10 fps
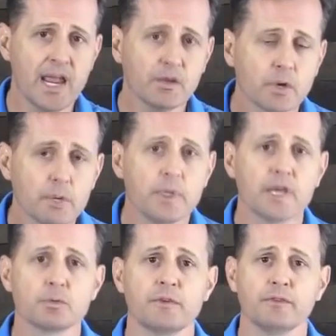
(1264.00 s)
angry
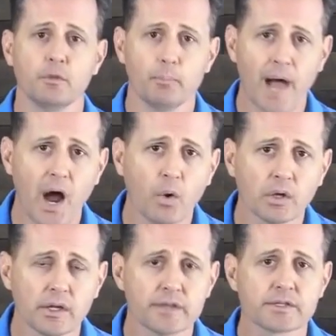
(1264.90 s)
because we feel
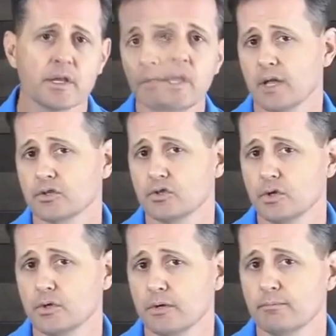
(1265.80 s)
powerless, and that's
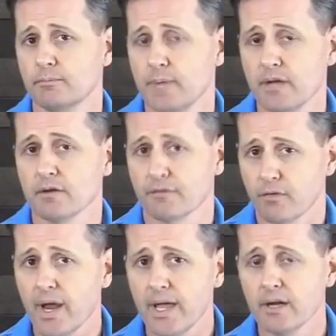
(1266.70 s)
due to being
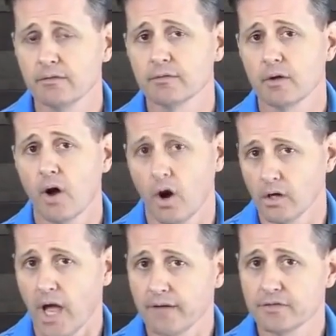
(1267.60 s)
afraid of
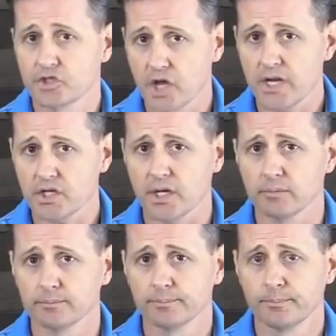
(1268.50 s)
our lives changing.